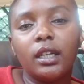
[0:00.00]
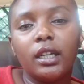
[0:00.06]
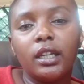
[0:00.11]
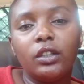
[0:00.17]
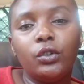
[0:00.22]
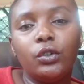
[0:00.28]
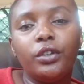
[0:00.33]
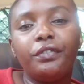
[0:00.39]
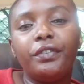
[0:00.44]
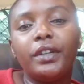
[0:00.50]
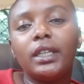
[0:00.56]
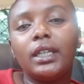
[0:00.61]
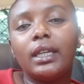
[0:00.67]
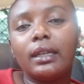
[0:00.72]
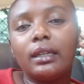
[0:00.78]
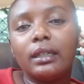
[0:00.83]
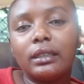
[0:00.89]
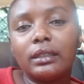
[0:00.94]
you even
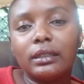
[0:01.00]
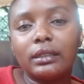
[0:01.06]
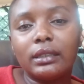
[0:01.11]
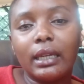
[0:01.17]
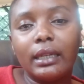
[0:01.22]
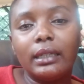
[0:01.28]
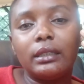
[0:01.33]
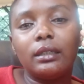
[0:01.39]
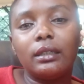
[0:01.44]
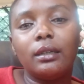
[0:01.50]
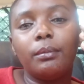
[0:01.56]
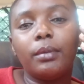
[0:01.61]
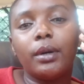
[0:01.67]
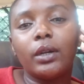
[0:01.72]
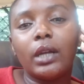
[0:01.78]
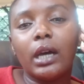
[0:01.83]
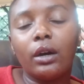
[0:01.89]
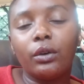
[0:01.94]
get excited
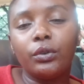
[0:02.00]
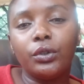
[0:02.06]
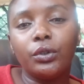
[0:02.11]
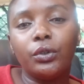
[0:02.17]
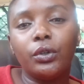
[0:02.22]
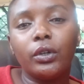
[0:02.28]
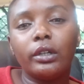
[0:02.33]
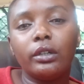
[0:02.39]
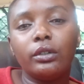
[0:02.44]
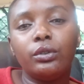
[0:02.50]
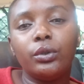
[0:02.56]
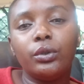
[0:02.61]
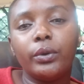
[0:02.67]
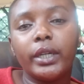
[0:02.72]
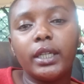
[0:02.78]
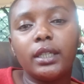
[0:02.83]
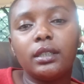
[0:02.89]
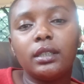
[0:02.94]
about how you're going to do
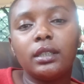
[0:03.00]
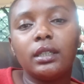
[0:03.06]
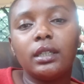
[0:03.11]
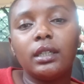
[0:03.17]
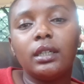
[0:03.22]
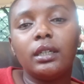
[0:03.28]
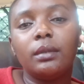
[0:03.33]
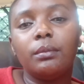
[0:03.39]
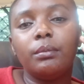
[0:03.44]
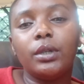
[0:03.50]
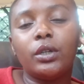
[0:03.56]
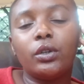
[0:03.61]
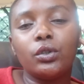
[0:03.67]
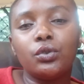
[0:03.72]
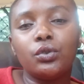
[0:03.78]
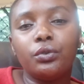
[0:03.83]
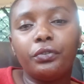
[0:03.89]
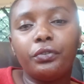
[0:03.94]
it
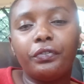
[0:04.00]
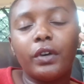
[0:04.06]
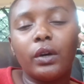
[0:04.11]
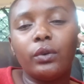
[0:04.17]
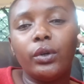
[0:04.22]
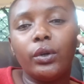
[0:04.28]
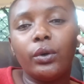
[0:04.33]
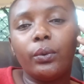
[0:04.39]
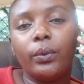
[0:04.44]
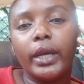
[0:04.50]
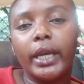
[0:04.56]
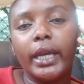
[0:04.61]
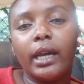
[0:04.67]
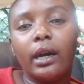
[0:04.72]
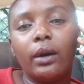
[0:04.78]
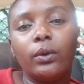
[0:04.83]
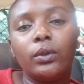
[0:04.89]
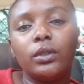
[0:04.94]
because you found a way
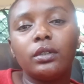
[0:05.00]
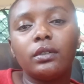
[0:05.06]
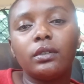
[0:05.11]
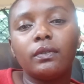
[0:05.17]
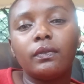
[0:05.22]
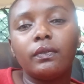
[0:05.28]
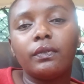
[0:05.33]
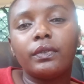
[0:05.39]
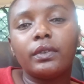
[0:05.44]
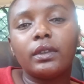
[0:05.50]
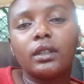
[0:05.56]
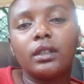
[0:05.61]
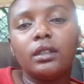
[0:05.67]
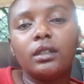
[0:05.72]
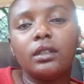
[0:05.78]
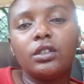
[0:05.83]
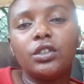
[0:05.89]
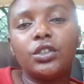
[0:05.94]
out.
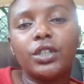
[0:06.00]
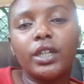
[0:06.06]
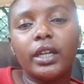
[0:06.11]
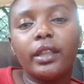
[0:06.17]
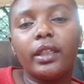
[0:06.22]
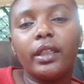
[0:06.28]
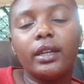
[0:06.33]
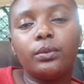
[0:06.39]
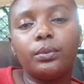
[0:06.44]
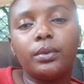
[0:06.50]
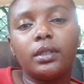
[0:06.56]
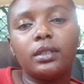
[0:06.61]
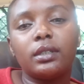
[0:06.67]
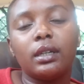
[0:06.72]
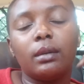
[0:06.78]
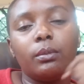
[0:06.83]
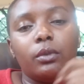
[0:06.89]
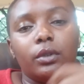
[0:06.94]
Share that with
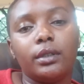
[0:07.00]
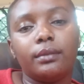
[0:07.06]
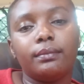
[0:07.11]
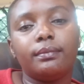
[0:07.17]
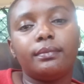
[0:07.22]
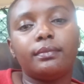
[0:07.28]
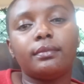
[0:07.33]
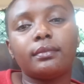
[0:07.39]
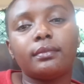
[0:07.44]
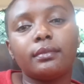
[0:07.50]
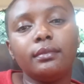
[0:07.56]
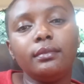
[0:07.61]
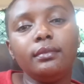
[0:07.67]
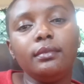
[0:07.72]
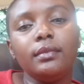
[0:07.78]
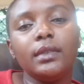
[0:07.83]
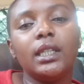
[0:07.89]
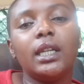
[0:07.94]
someone.
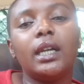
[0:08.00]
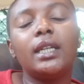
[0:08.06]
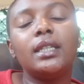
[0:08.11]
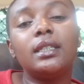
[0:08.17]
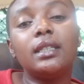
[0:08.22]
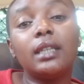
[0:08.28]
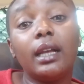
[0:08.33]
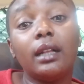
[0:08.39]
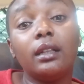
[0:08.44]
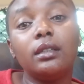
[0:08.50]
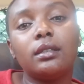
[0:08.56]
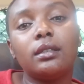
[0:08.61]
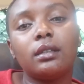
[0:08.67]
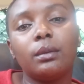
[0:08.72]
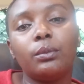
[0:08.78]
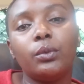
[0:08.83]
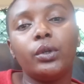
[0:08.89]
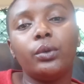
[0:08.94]
Tell
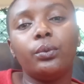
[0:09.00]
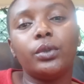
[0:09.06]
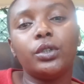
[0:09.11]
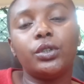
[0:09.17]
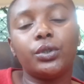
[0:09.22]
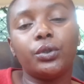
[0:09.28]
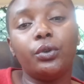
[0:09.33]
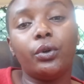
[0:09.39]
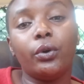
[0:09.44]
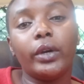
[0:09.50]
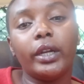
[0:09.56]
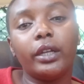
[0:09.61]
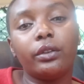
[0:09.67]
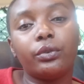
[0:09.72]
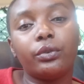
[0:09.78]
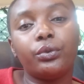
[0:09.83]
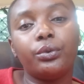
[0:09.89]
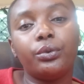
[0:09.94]
someone what you're going
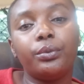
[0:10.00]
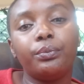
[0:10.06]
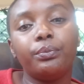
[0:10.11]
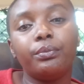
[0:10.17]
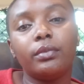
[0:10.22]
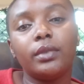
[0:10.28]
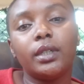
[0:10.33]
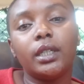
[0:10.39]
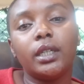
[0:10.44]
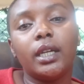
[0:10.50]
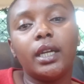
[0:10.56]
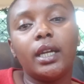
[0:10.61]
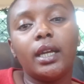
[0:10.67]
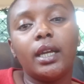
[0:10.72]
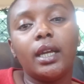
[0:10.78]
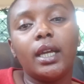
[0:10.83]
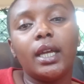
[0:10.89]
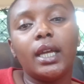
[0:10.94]
through,
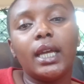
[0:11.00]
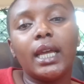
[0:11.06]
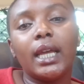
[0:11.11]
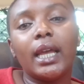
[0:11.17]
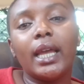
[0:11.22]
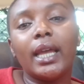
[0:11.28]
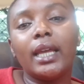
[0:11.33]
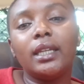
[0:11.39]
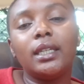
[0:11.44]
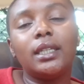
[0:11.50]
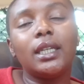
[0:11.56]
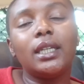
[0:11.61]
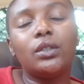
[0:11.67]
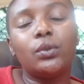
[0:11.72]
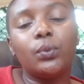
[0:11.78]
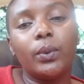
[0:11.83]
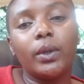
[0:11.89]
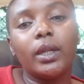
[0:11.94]
and
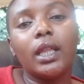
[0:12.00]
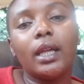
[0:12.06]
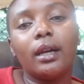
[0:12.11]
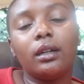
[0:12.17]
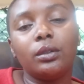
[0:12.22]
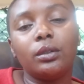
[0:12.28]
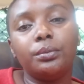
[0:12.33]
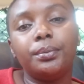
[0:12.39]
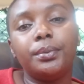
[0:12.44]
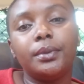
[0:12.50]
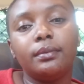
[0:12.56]
it will help.